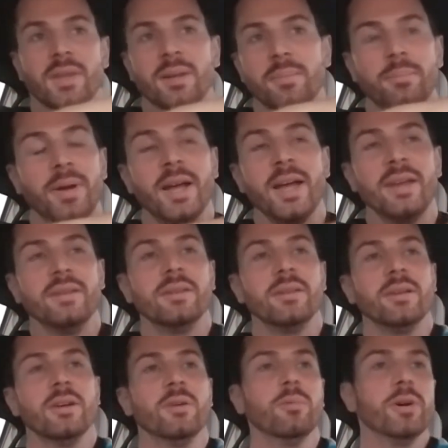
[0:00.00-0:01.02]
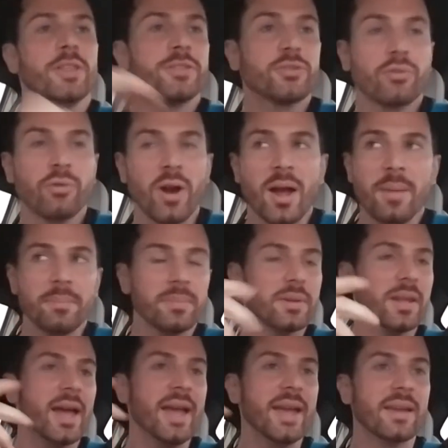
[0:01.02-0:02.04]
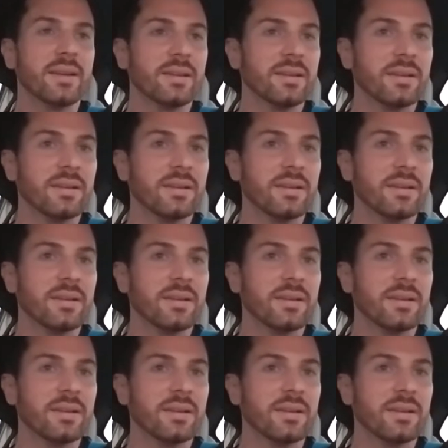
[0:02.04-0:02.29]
But with Trump, like,